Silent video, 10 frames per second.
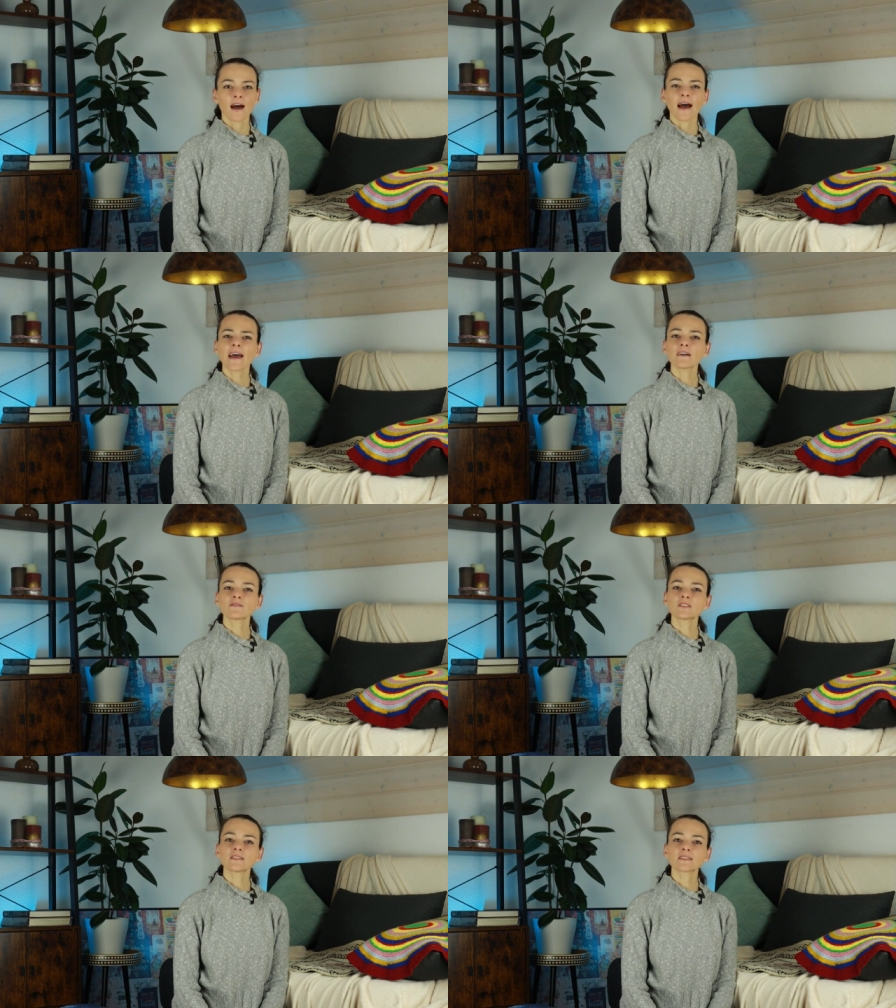I
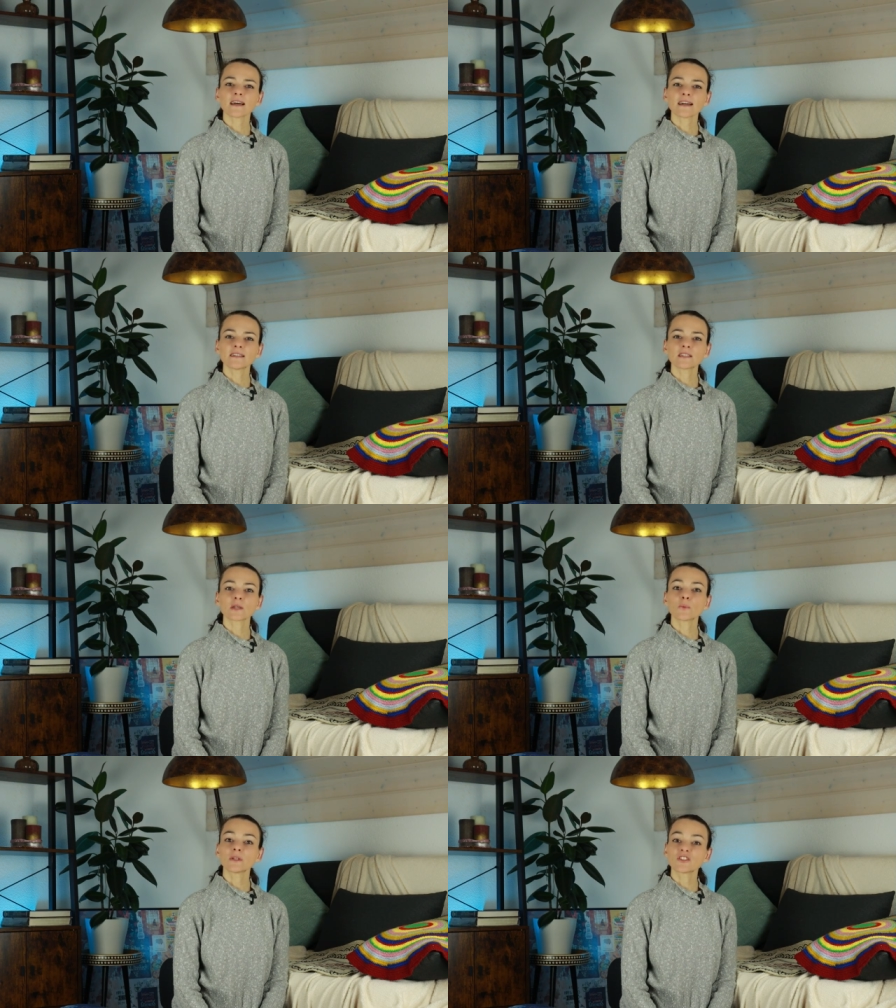haven't decided
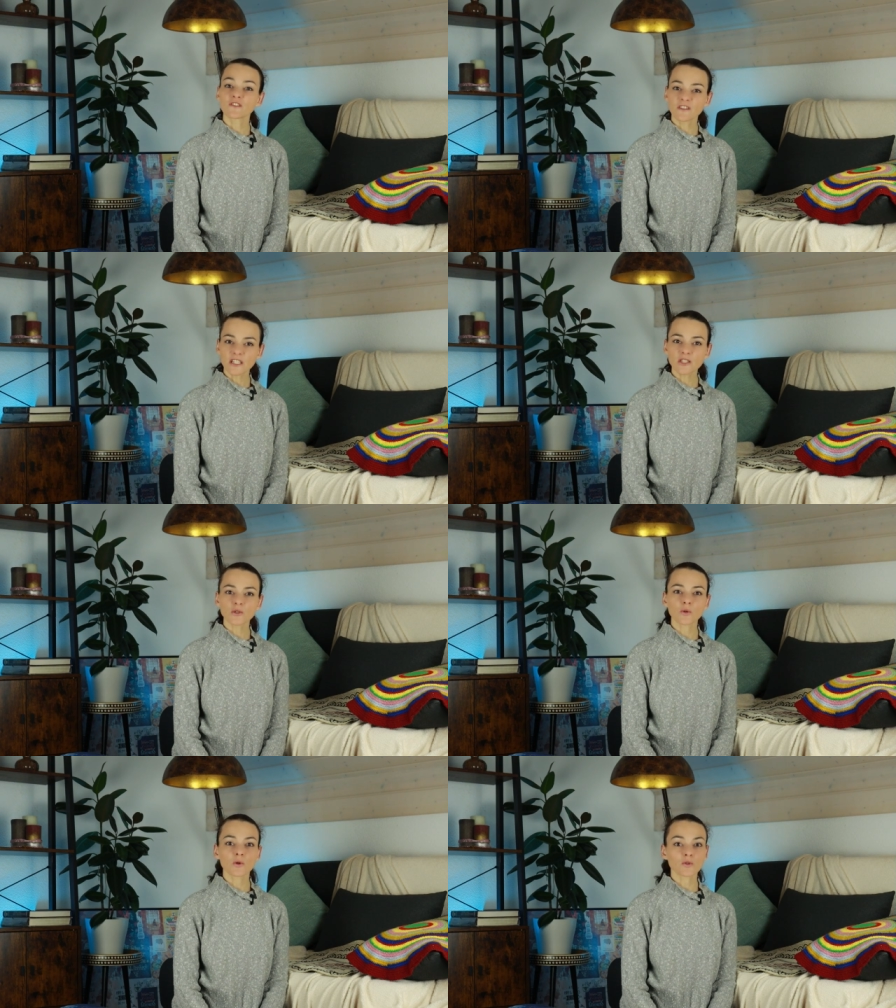which
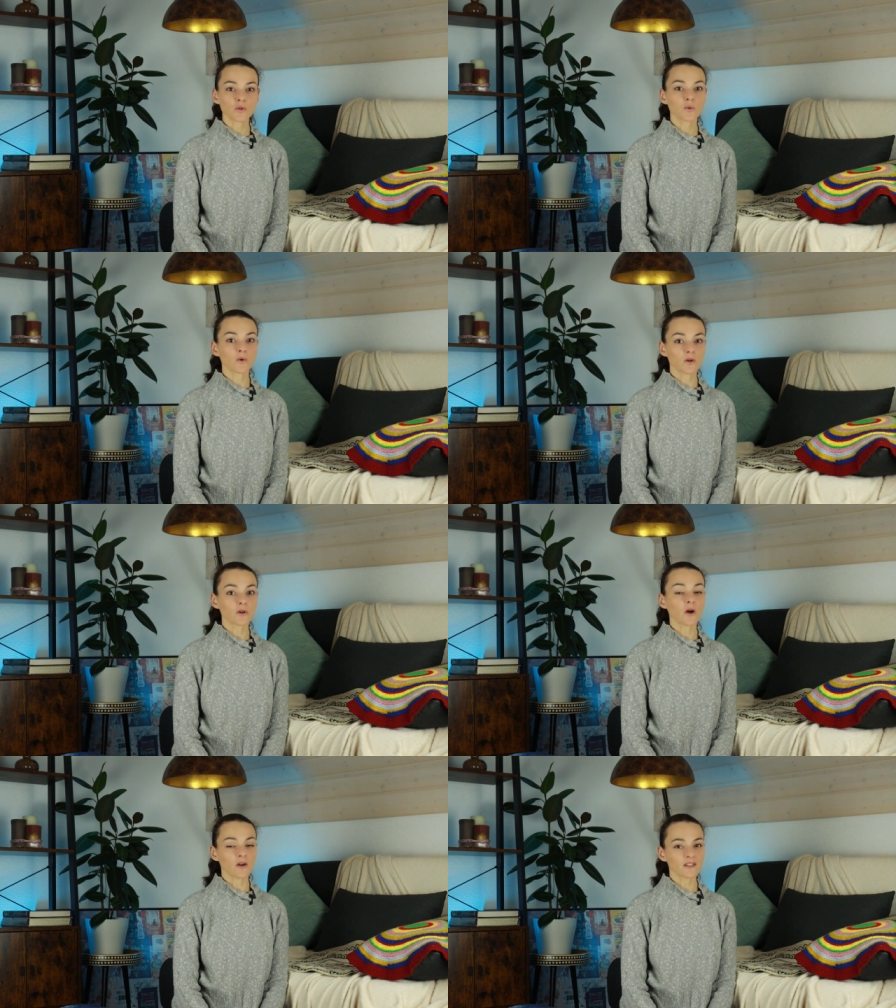video to
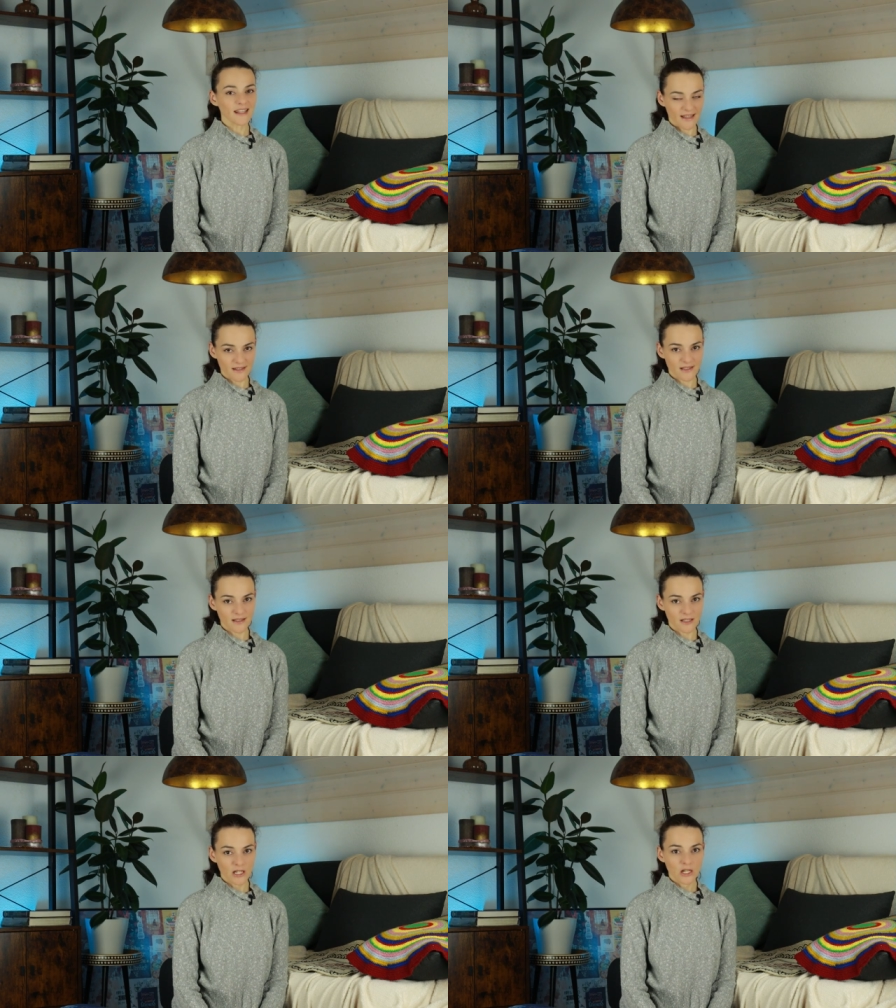work on next.